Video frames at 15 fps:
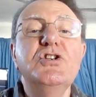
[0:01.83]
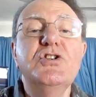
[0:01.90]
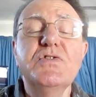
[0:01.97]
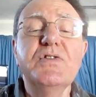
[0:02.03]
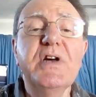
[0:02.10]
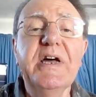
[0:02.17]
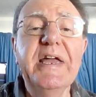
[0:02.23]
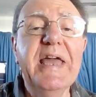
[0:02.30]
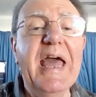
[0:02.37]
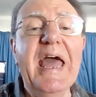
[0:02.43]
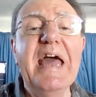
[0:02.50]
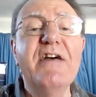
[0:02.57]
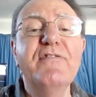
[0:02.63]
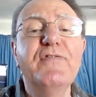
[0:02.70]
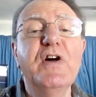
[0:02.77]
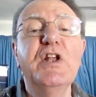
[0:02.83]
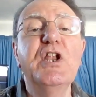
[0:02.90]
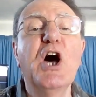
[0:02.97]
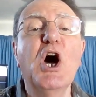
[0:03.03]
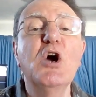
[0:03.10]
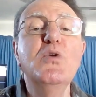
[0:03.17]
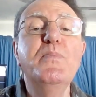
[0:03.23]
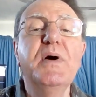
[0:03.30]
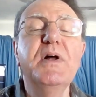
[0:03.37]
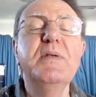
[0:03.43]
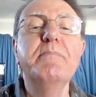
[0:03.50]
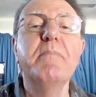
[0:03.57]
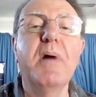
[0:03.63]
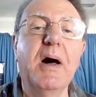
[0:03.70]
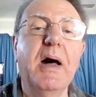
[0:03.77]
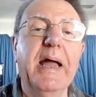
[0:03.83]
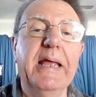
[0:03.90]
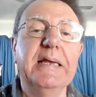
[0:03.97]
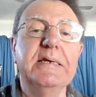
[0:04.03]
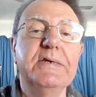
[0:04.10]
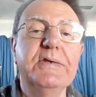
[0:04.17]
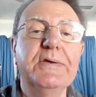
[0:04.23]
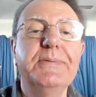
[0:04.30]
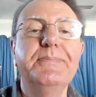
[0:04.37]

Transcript: Should I have an open mind?